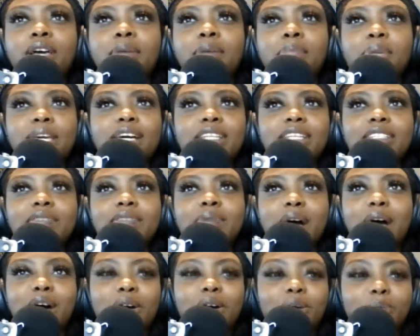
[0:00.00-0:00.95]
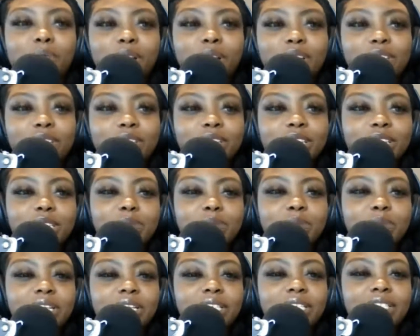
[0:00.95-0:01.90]
because of my own personal
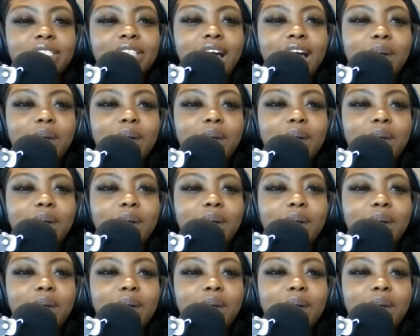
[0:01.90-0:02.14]
experiences,